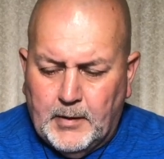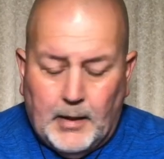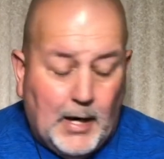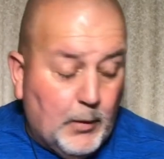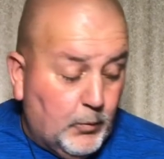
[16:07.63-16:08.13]

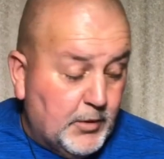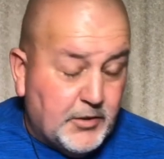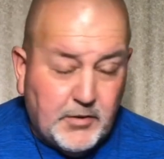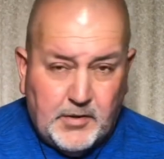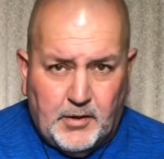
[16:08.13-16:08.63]
I was
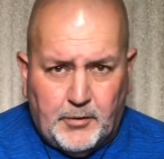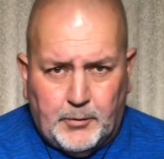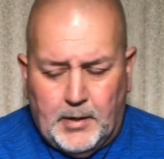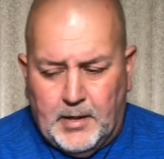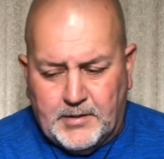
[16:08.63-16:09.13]
using a
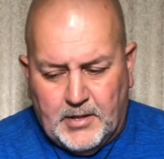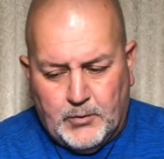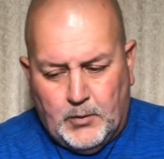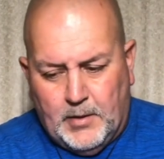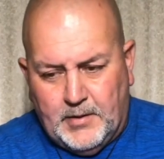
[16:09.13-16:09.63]
3S, that's
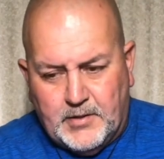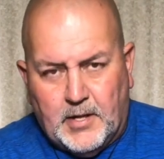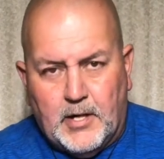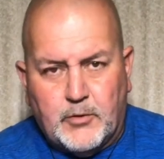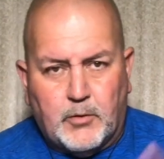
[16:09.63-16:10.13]
why these
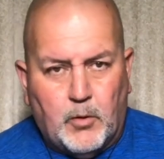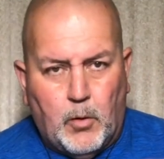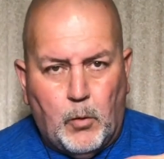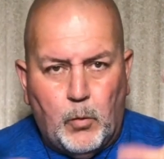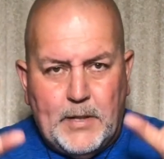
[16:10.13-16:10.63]
tires were
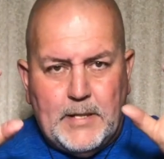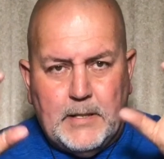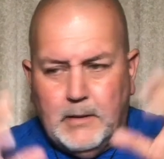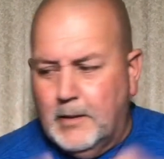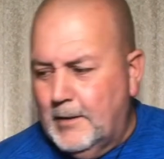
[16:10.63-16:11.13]
going
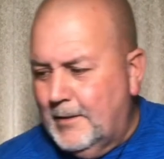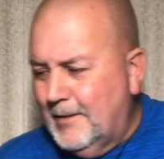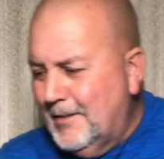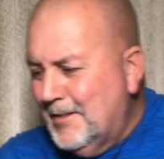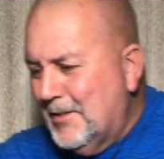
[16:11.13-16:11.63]

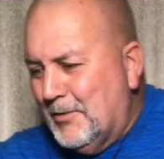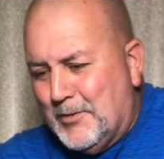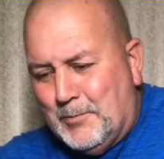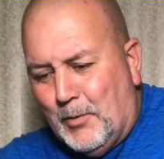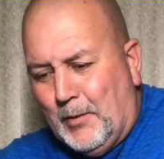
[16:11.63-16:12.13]
was
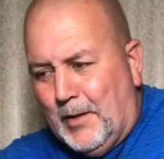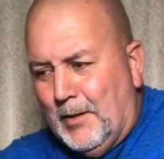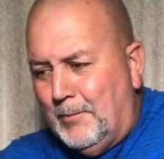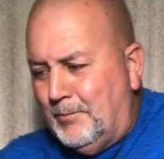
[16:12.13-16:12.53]
blowing up.